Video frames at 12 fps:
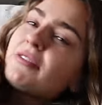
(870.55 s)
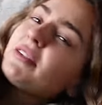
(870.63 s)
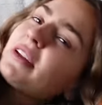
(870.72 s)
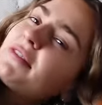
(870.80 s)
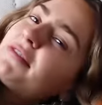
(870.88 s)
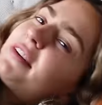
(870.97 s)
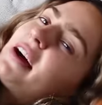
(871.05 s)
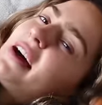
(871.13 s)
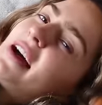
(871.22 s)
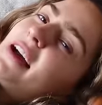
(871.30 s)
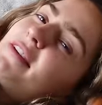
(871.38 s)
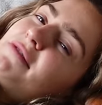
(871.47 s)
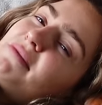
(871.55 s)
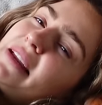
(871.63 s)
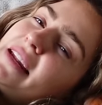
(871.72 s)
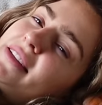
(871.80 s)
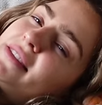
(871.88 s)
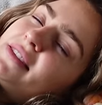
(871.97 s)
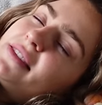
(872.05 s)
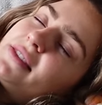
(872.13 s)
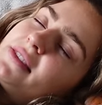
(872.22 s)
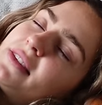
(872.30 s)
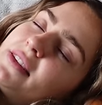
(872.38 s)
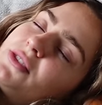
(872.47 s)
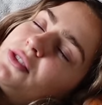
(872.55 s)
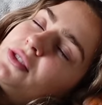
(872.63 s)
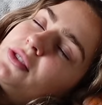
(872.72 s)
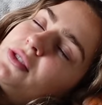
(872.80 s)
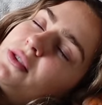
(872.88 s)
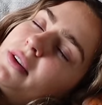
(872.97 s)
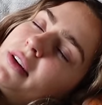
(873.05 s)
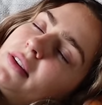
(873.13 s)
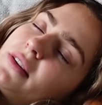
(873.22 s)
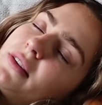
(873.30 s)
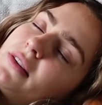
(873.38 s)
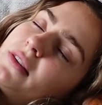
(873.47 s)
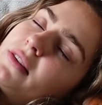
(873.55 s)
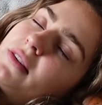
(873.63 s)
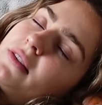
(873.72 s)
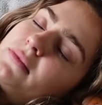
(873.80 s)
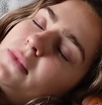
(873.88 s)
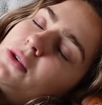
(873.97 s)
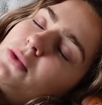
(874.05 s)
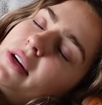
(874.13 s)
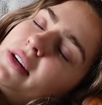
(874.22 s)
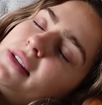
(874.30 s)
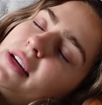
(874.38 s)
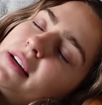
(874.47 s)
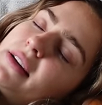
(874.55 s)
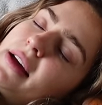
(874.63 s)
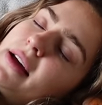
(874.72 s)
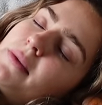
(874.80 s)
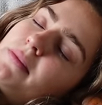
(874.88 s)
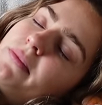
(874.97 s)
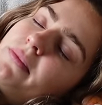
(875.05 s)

For like five minutes. Let's just do it. Oh, I could take a nap.